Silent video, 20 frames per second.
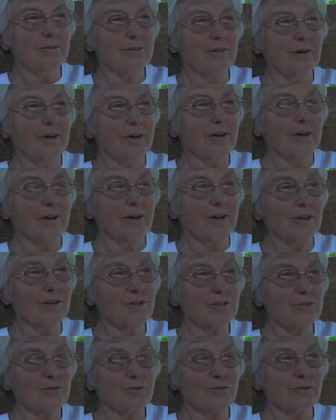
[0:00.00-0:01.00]
I
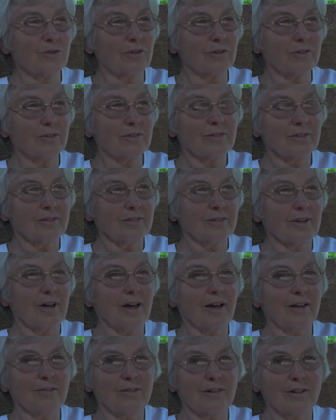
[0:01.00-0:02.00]
guess, for
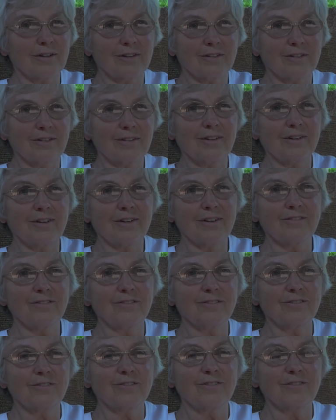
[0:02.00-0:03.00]
not
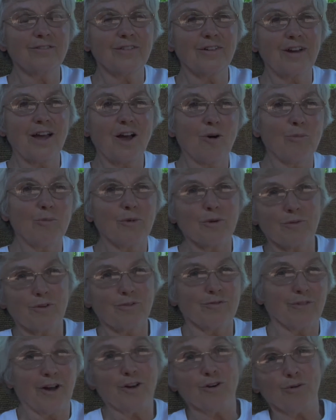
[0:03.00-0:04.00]
helping me
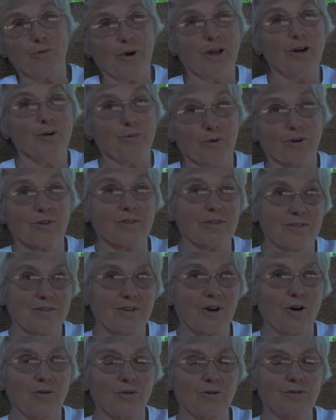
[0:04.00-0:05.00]
find a way to work this
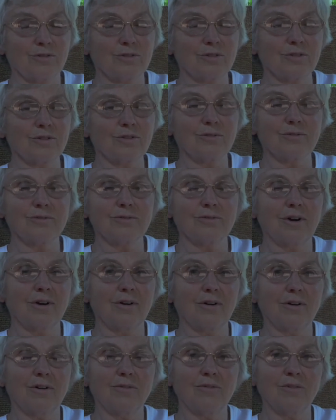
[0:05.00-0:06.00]
out, or
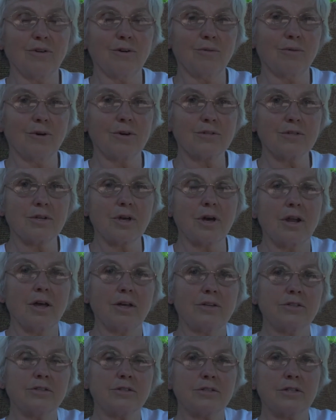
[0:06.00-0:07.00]
however I want to say it. I
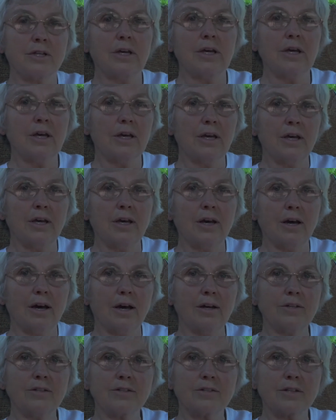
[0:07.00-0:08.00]
just
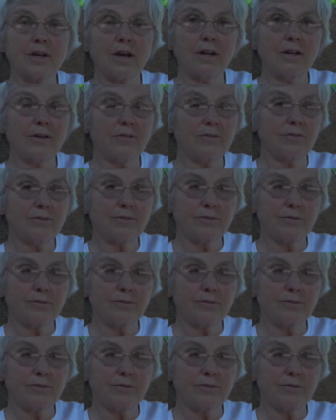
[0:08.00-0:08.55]
kind of,